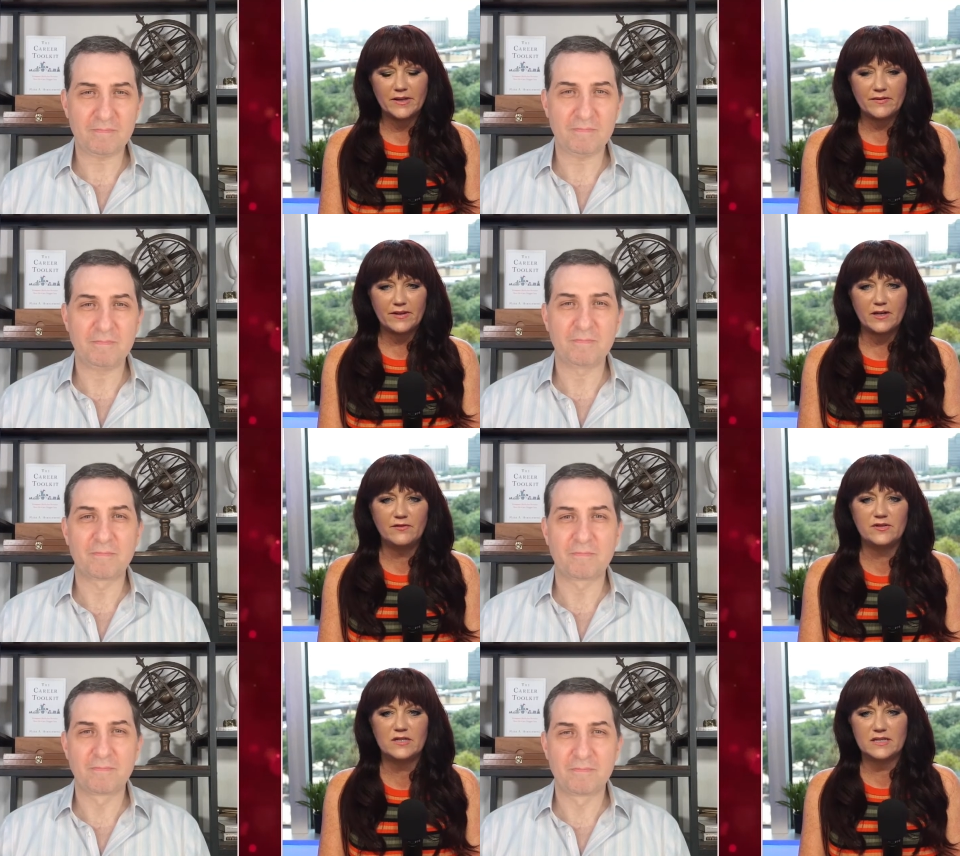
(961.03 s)
Speaker 1: everything
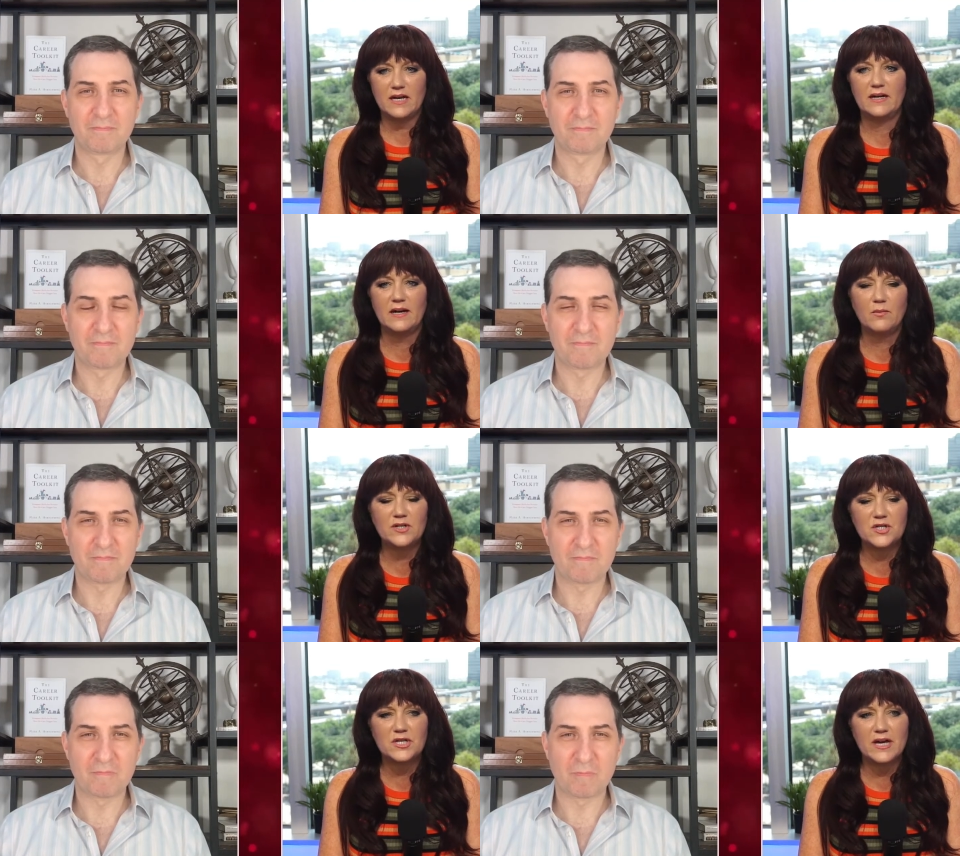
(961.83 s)
you've just said. And I
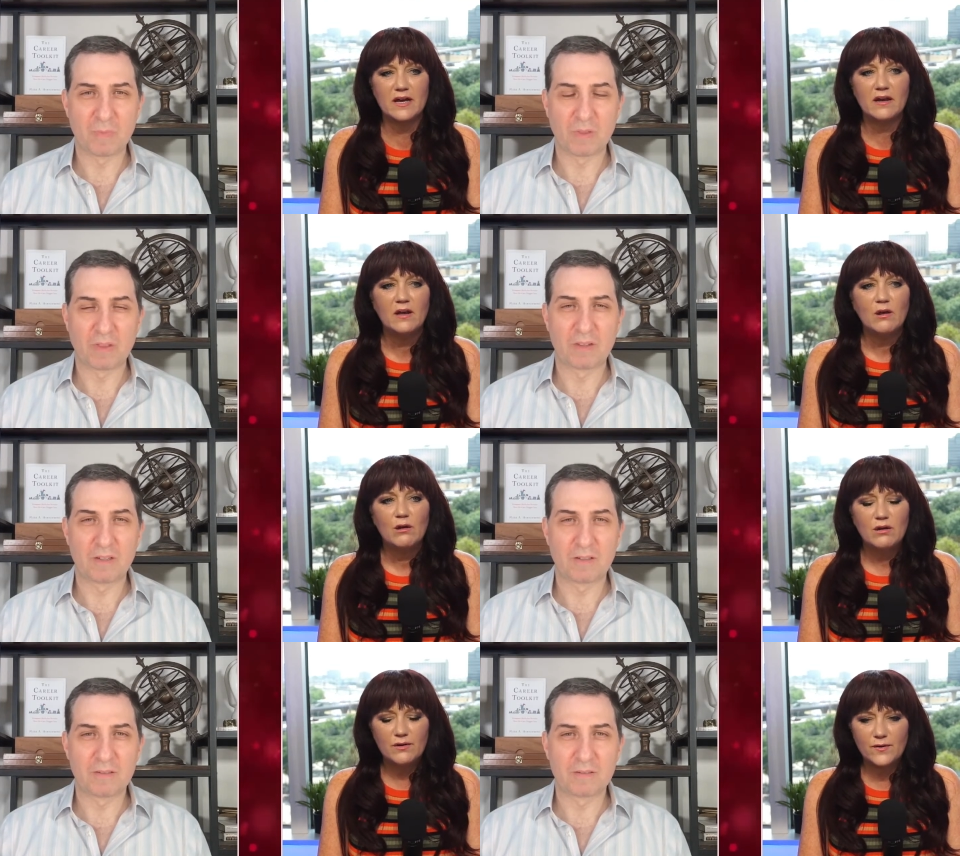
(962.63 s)
wish that
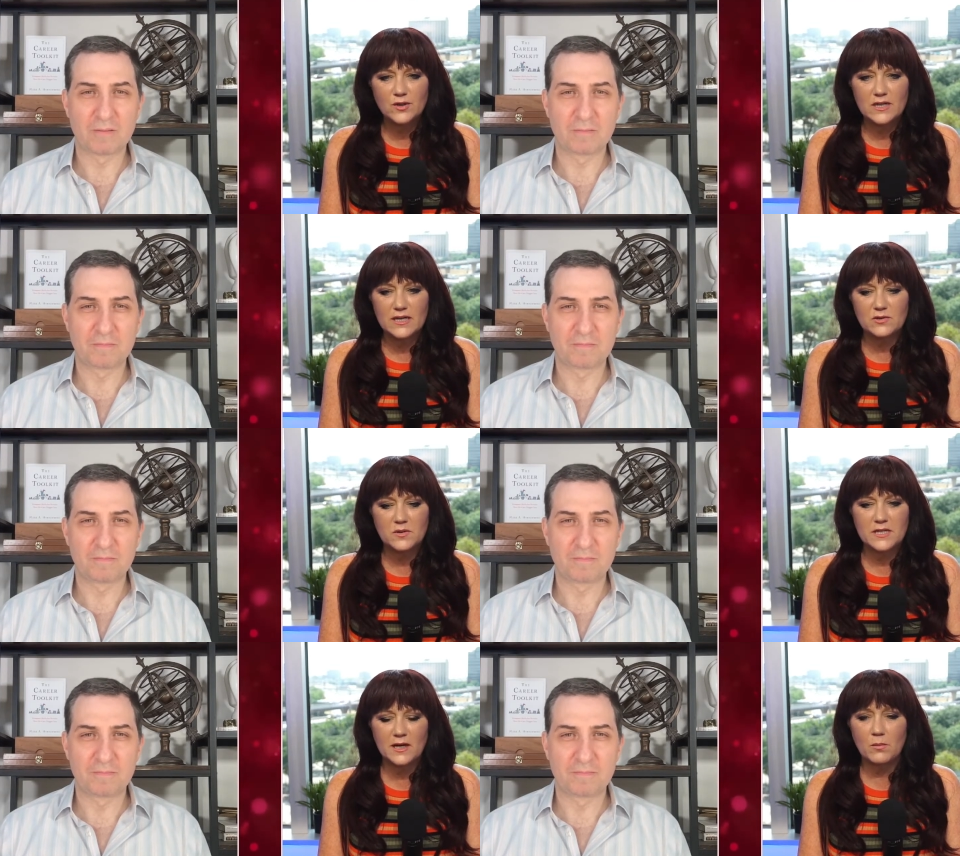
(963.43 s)
universities
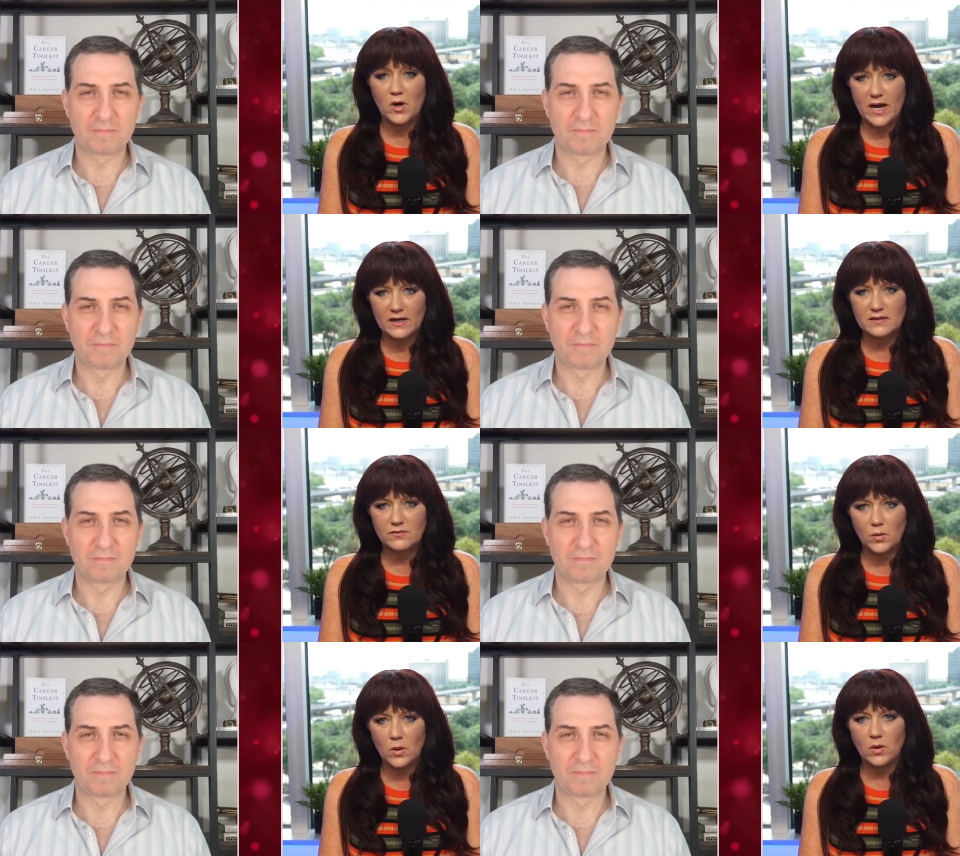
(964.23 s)
would take a more
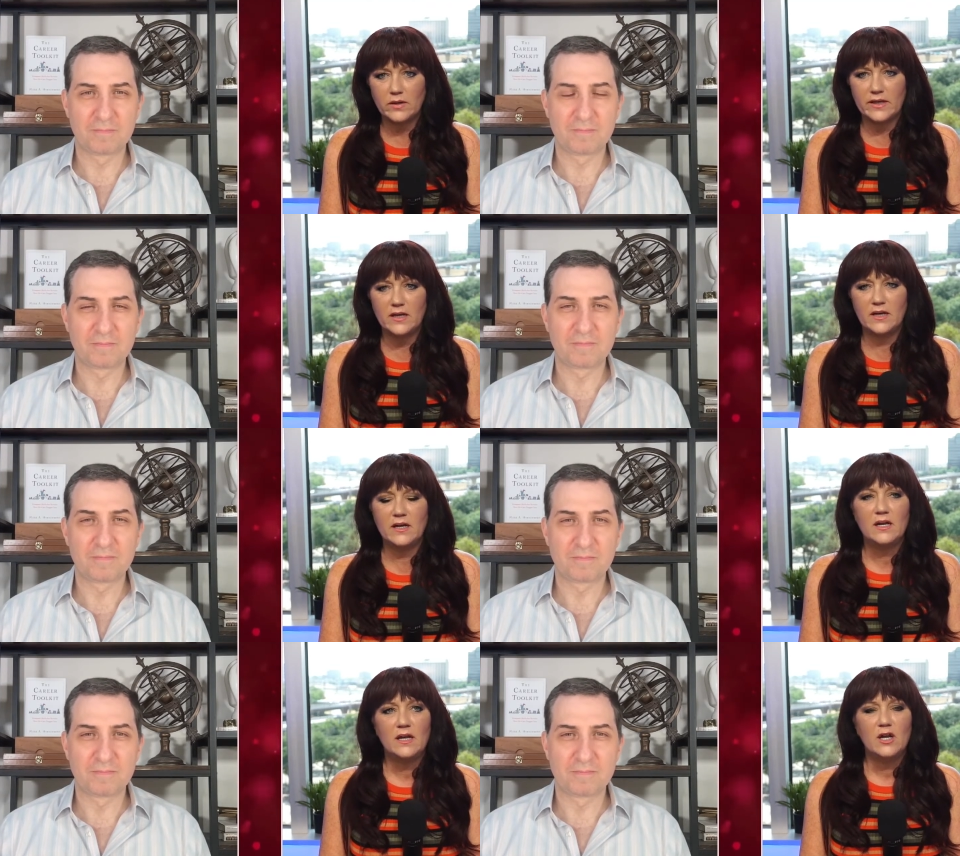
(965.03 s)
active role
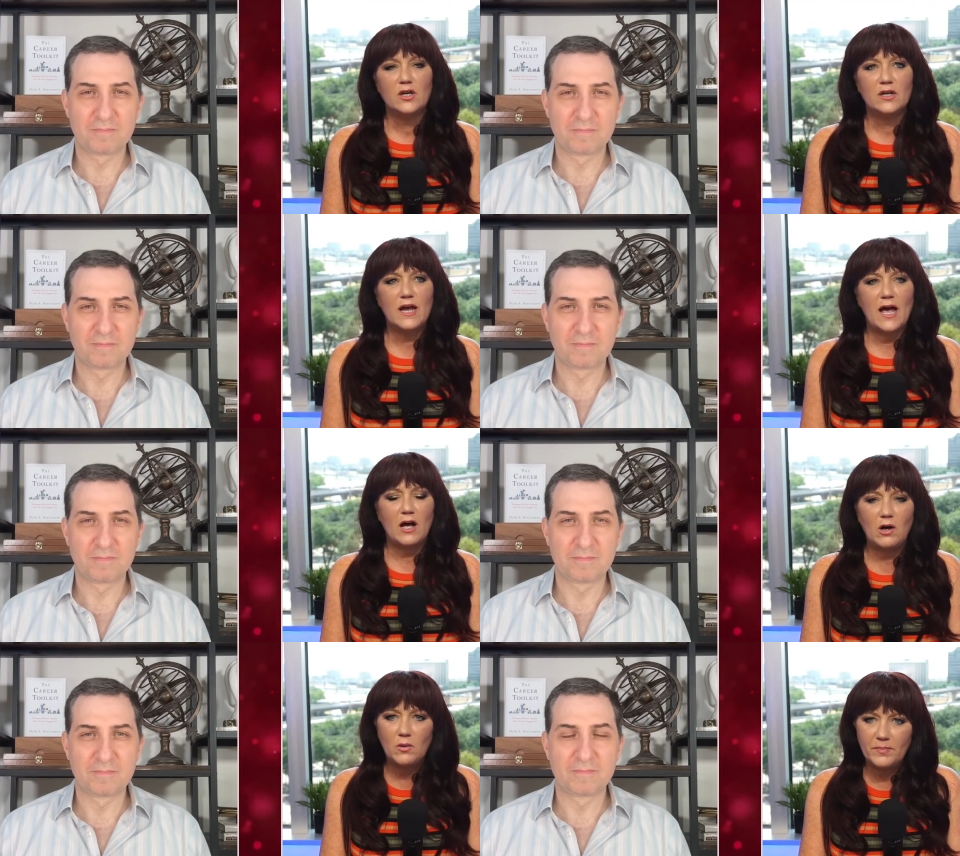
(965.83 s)
in
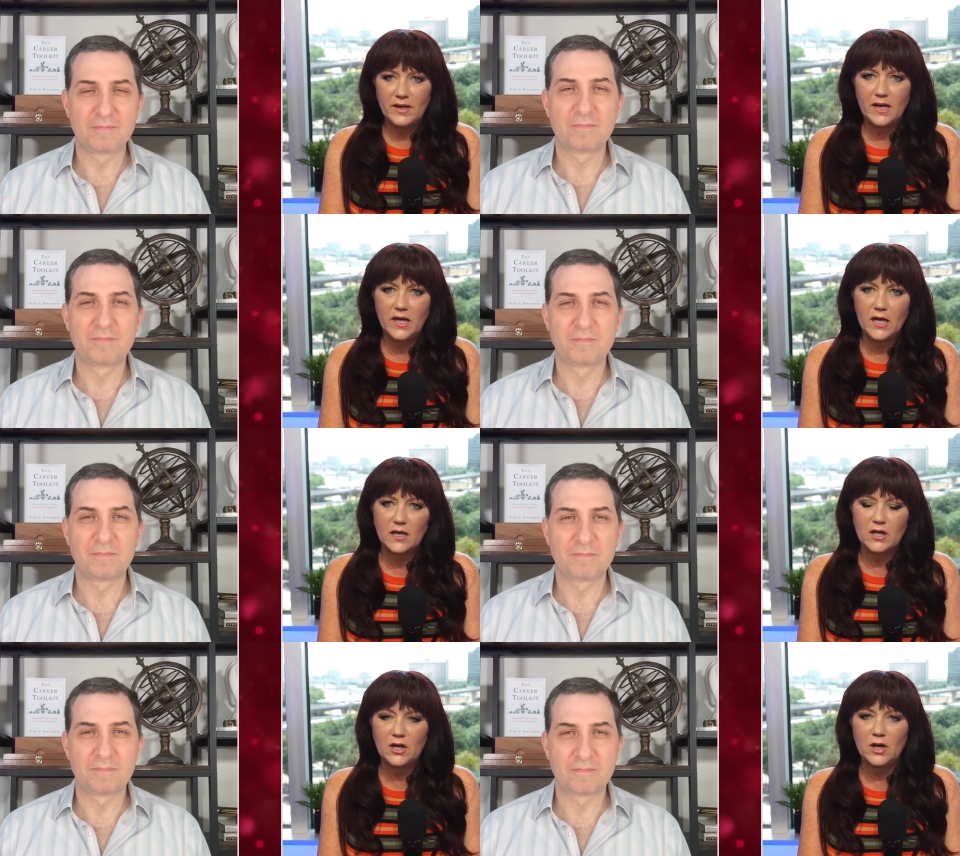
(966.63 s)
helping,
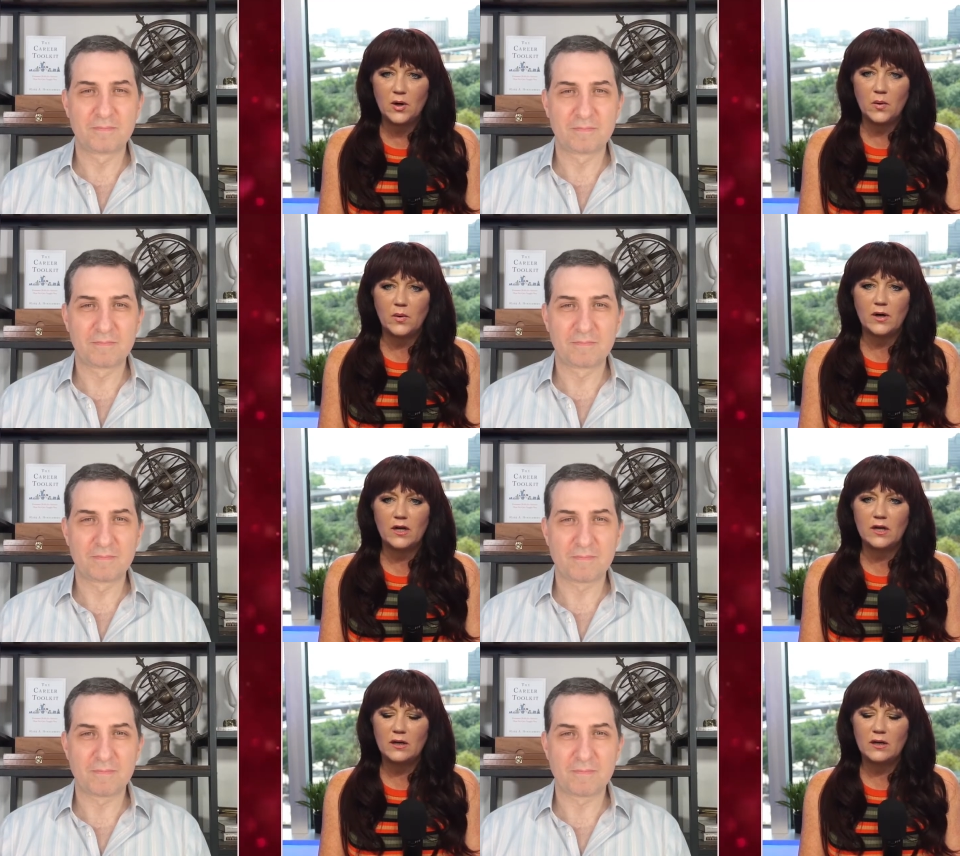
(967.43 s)
you know,